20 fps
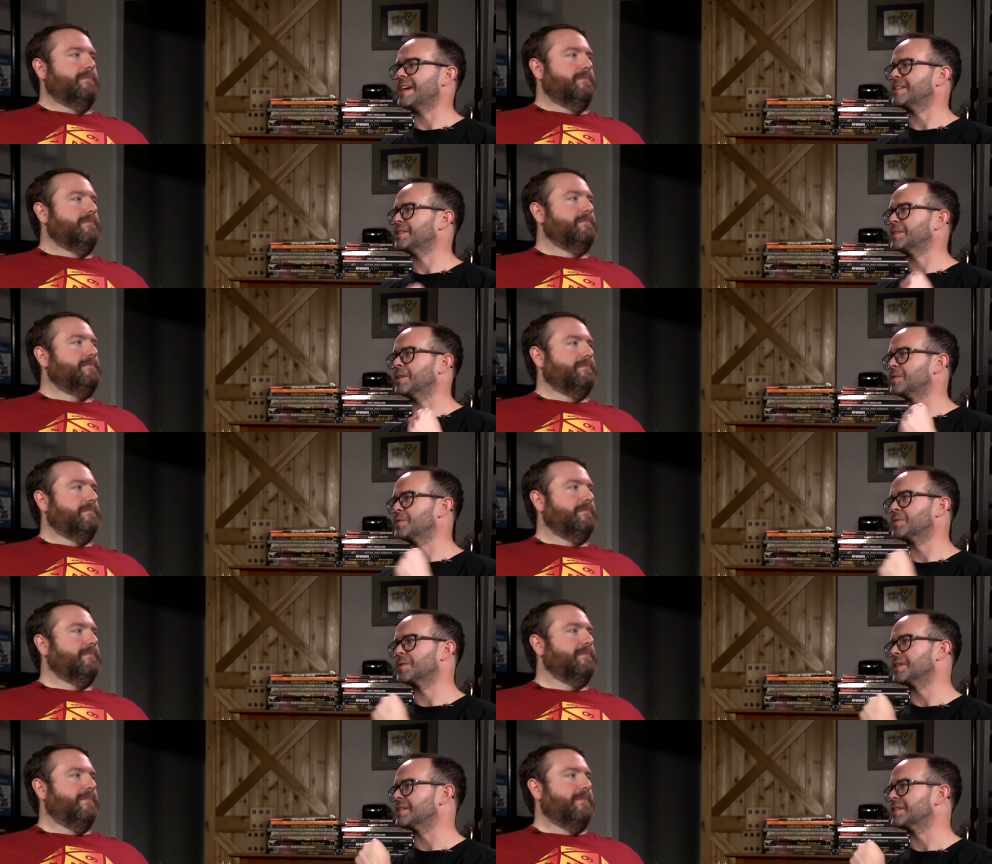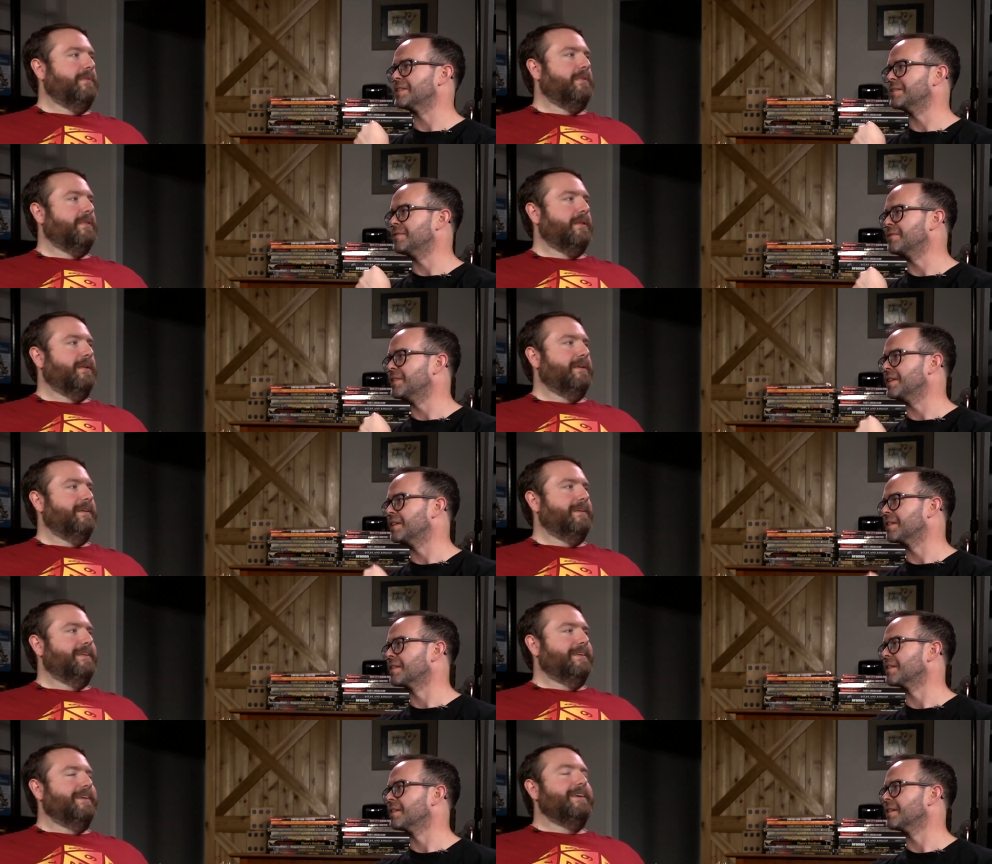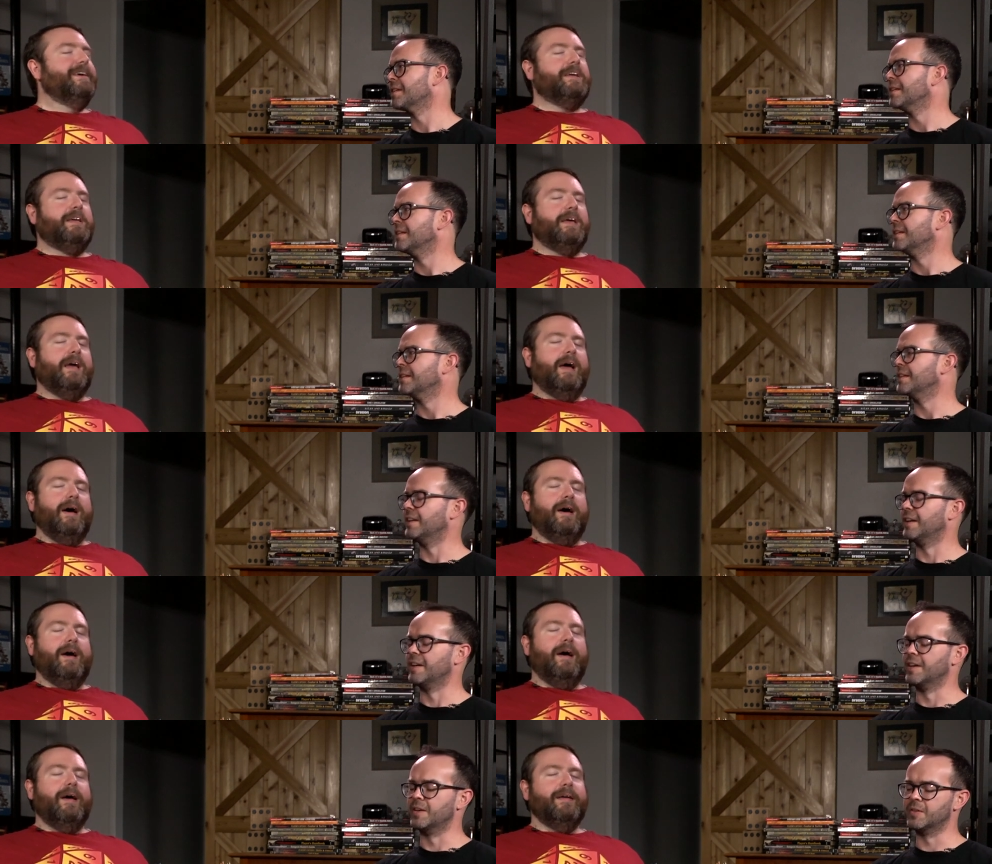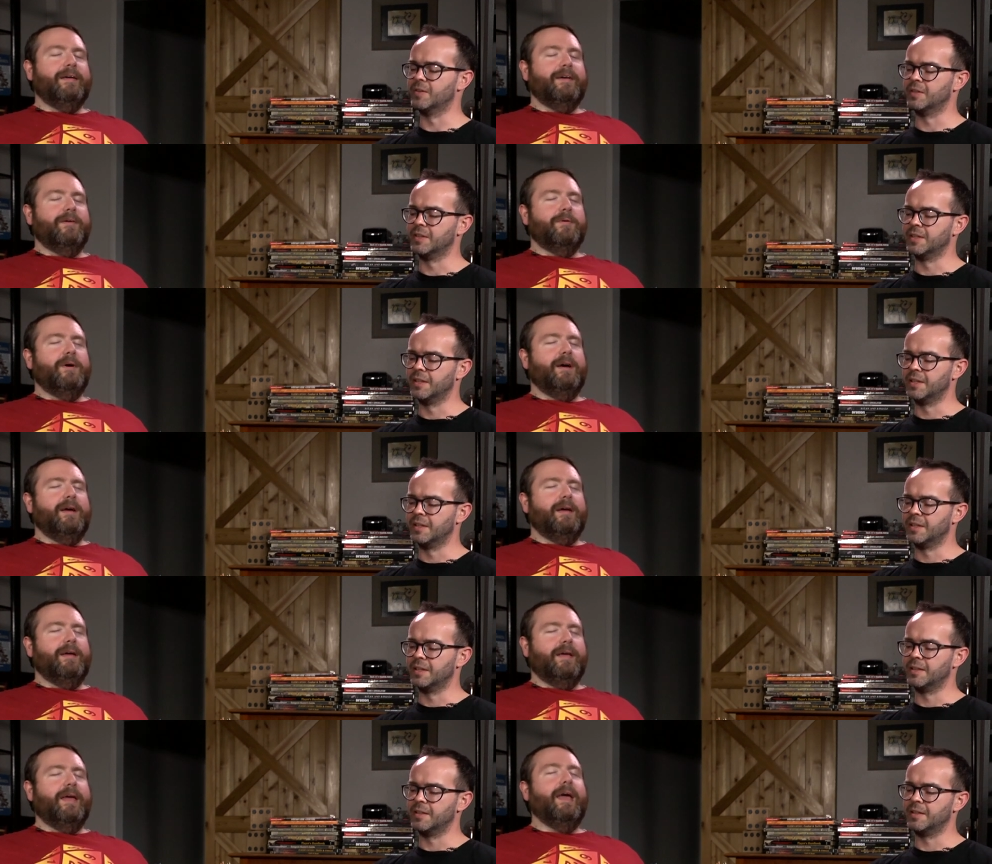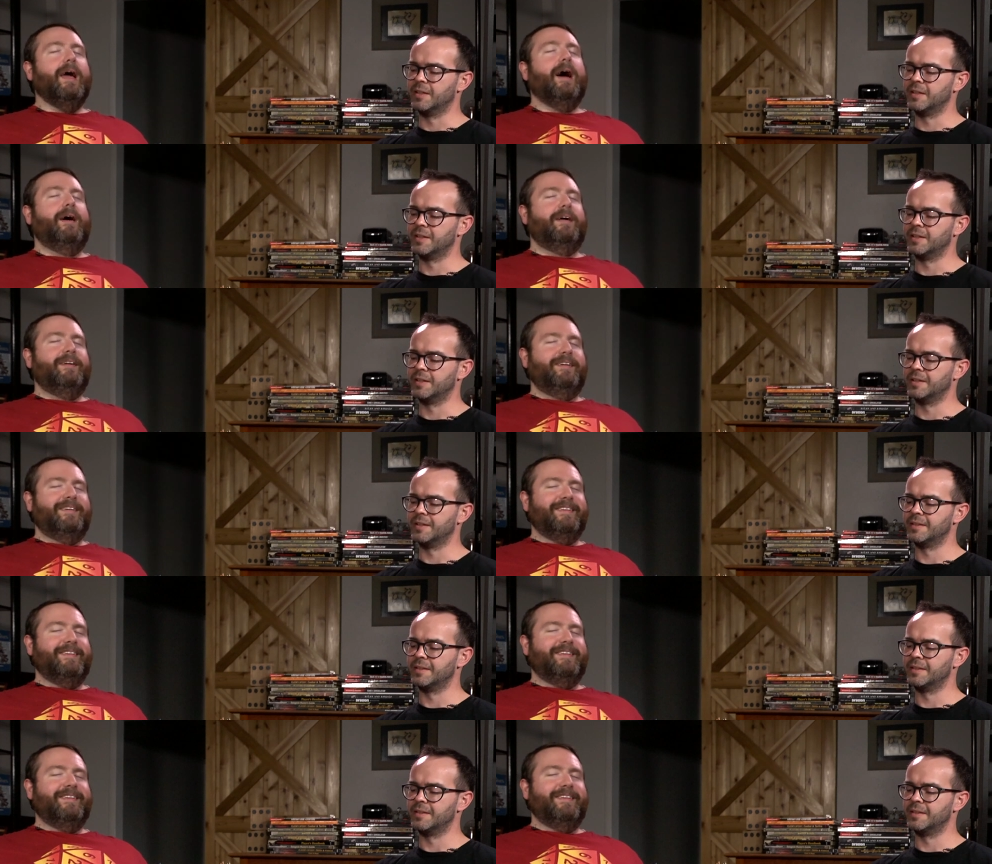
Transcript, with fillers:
Speaker 1: get stats on and fifth. Yeah. You
Speaker 2: know? I, well, yeah.